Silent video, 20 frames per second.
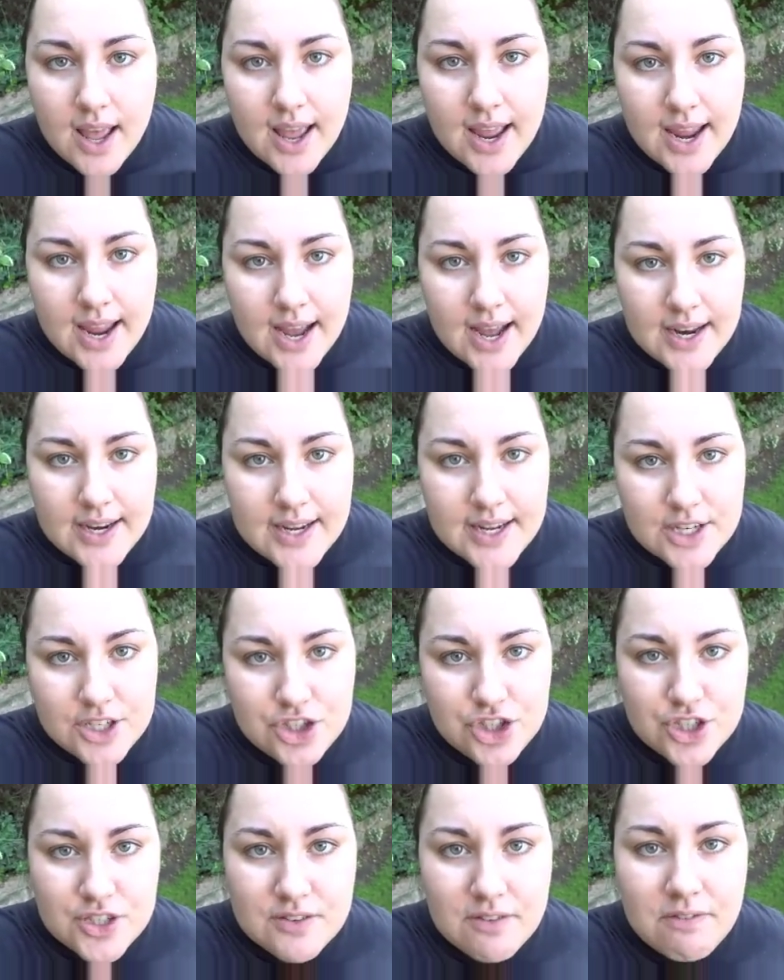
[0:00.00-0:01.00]
And
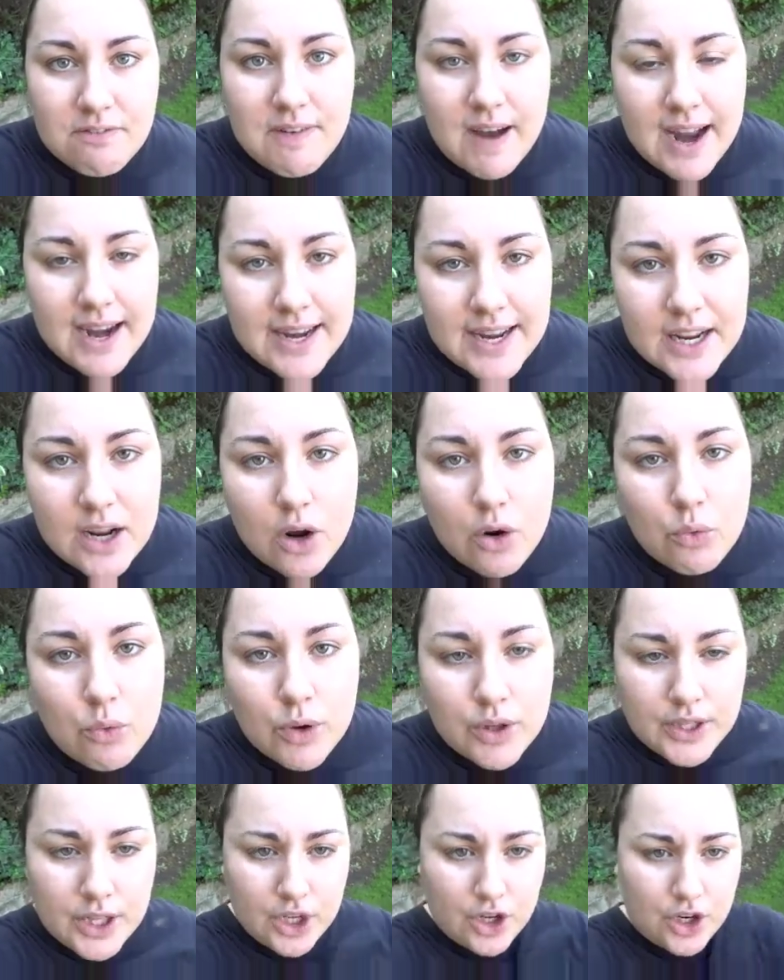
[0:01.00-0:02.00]
it's just finding a really